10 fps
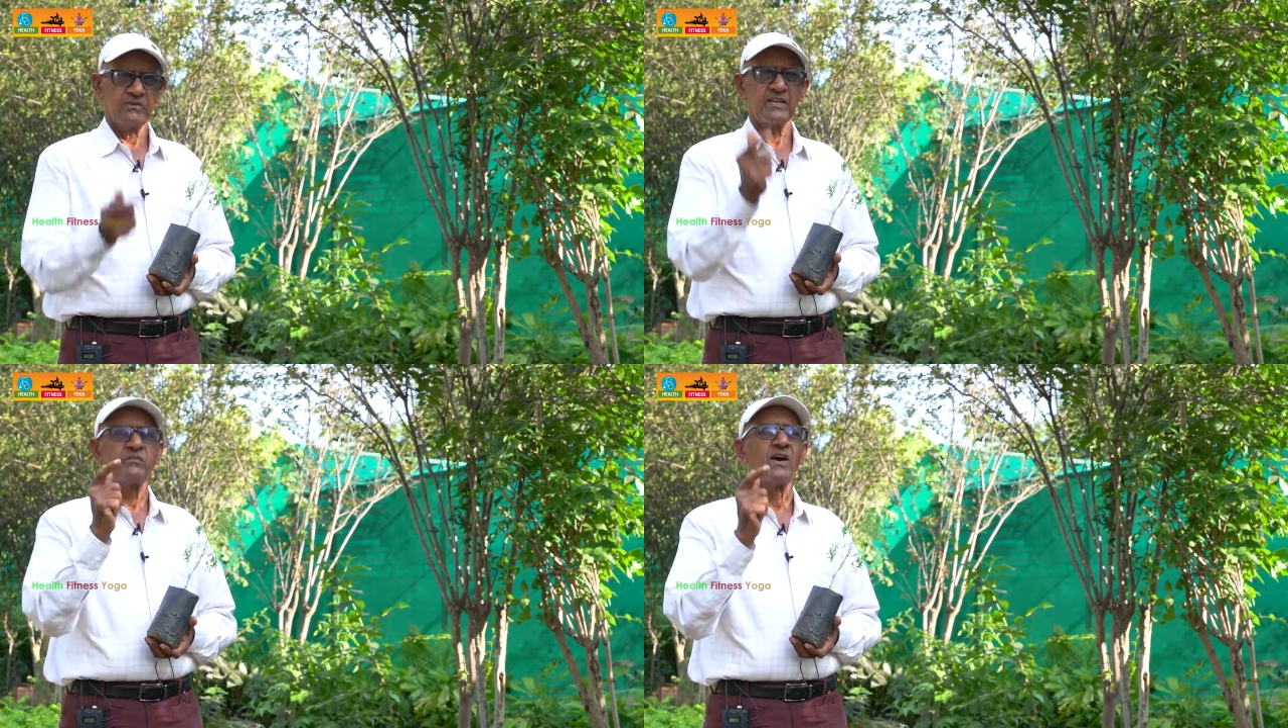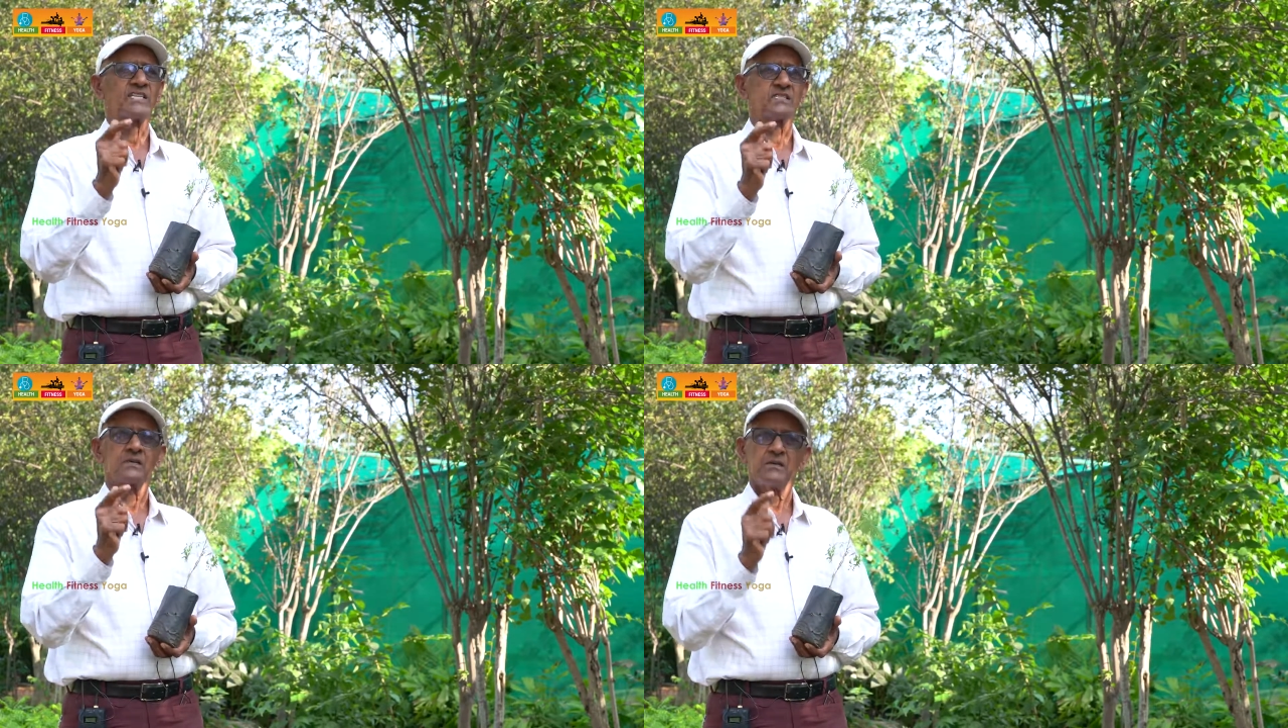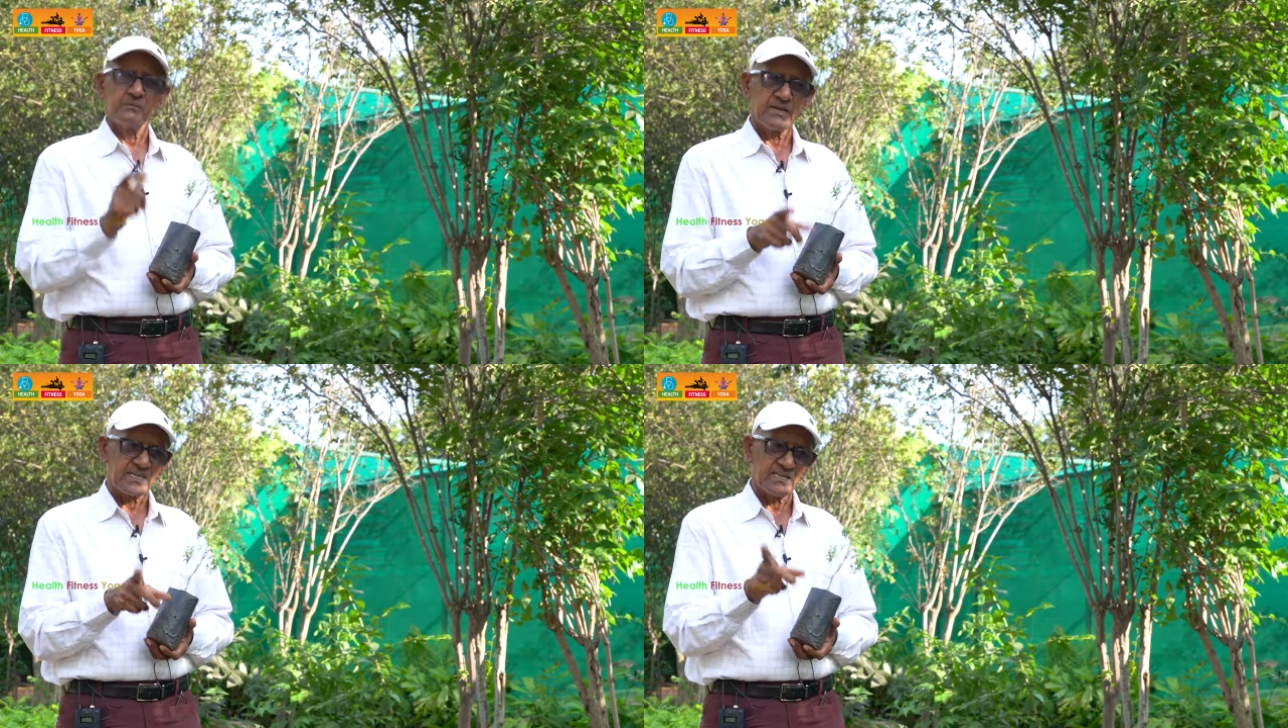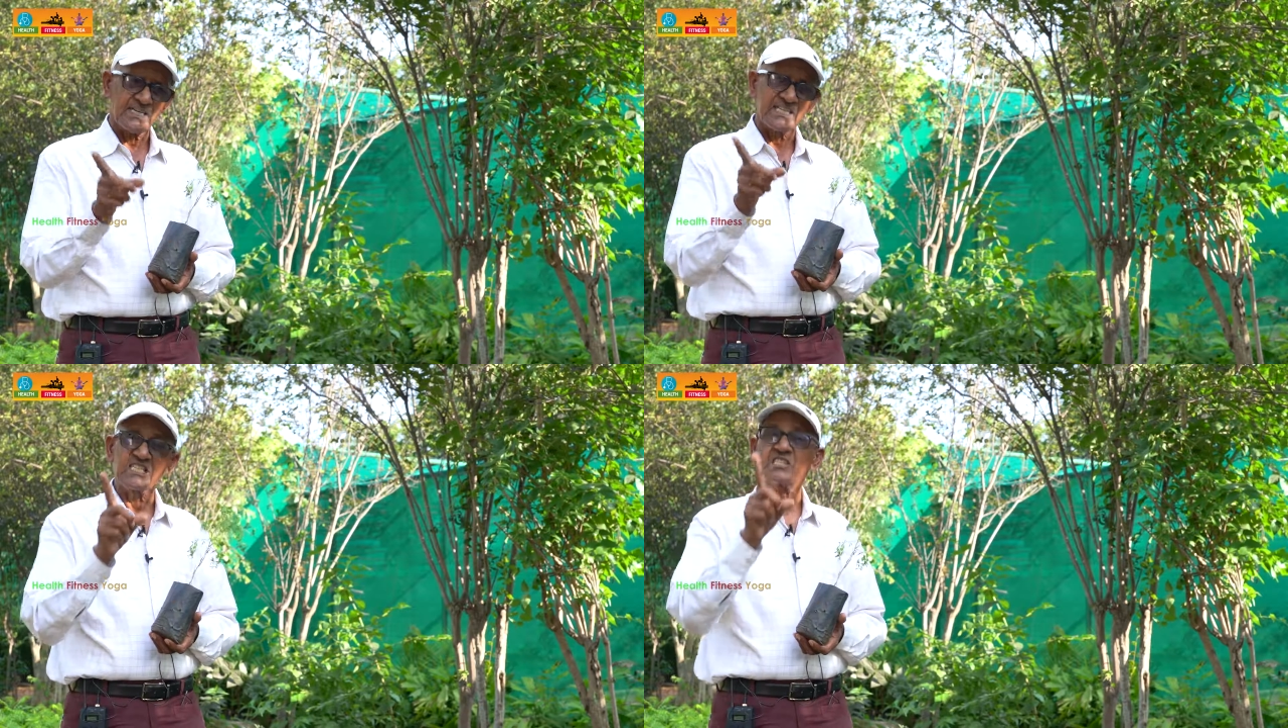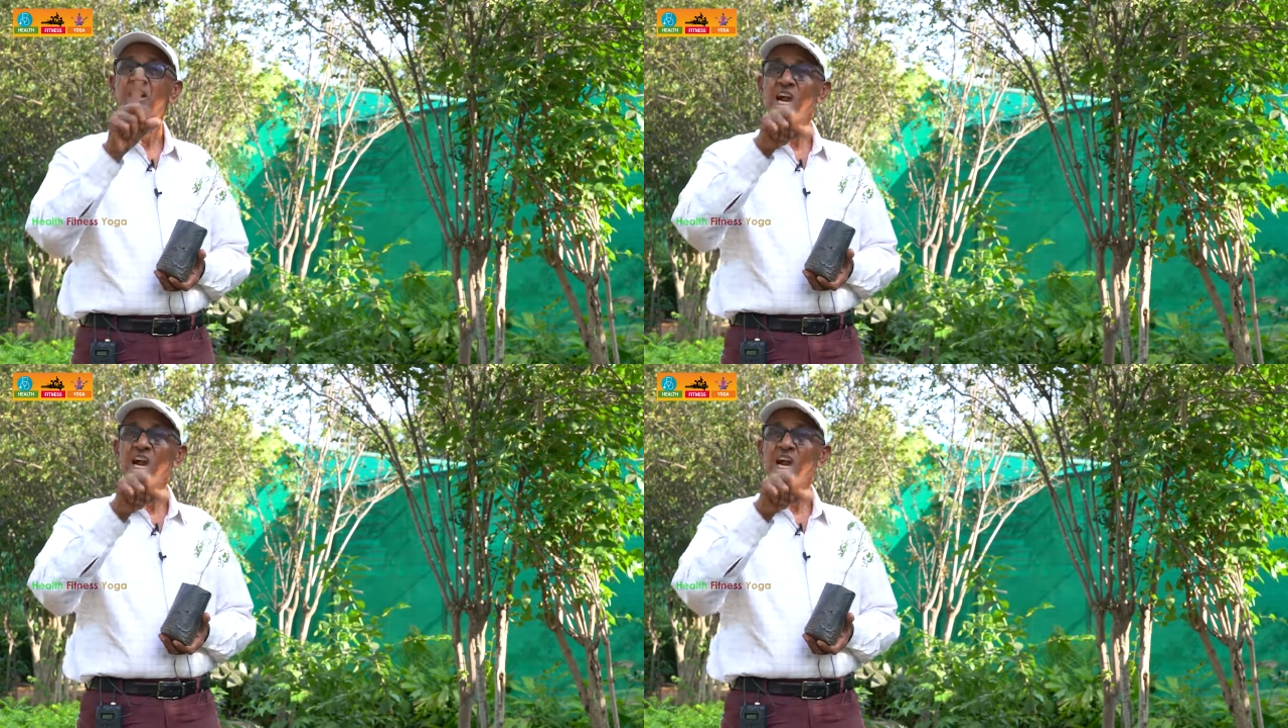very fast, but it is